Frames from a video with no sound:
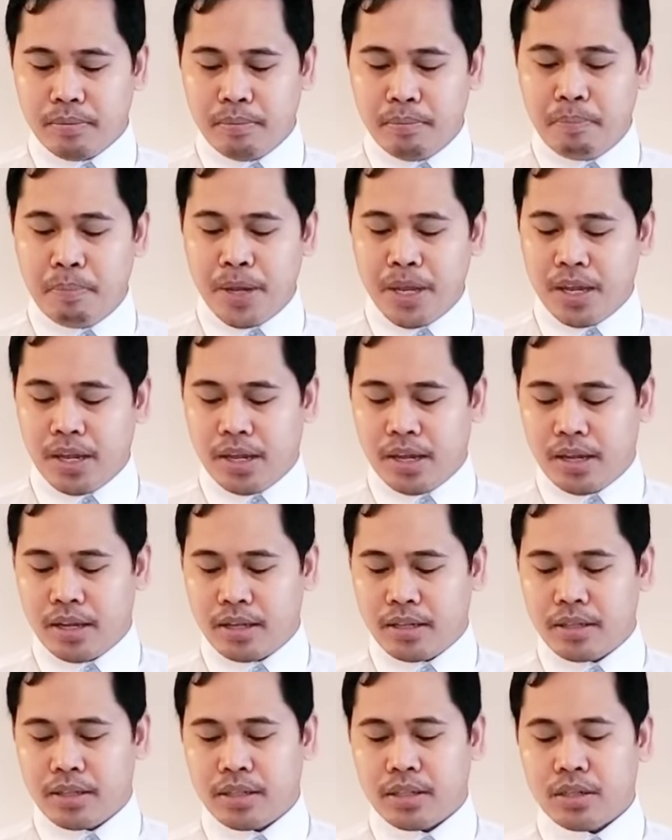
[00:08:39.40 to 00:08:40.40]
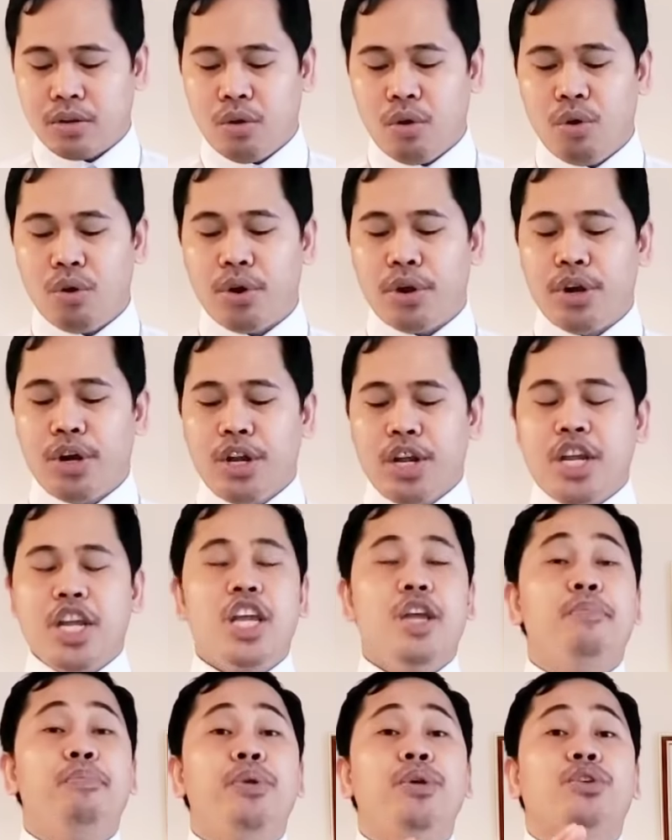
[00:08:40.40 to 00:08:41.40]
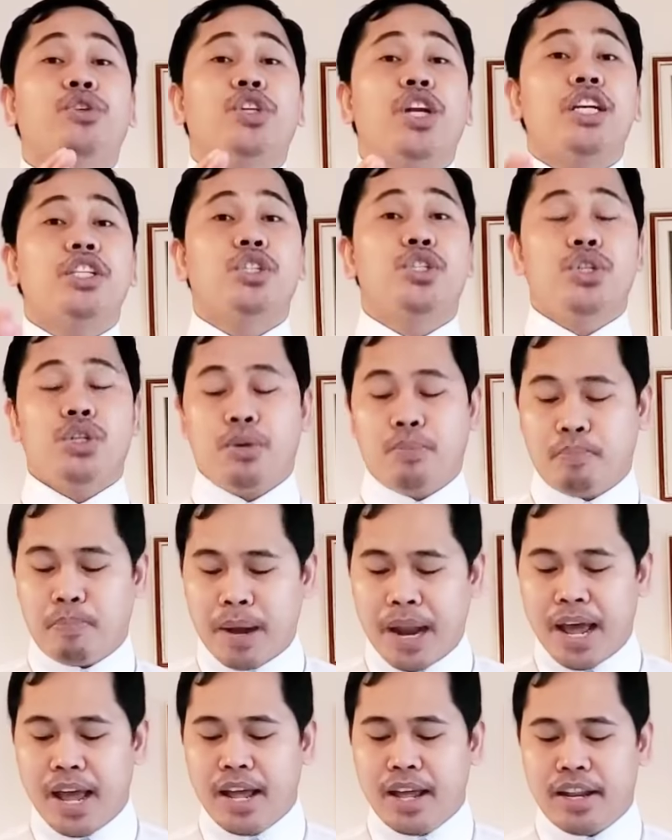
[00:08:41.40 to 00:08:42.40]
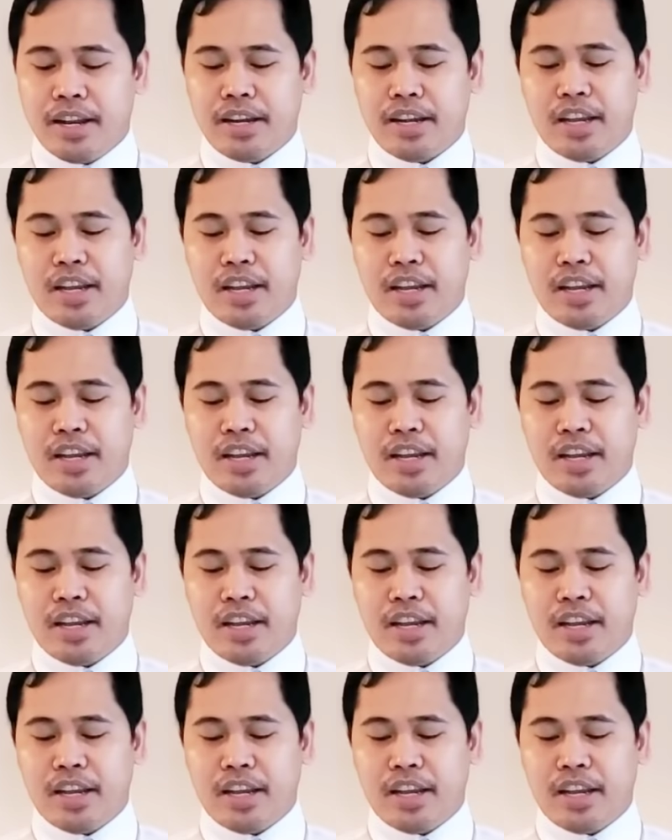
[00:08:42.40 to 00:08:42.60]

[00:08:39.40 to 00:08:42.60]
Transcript: beings or if you trust your plan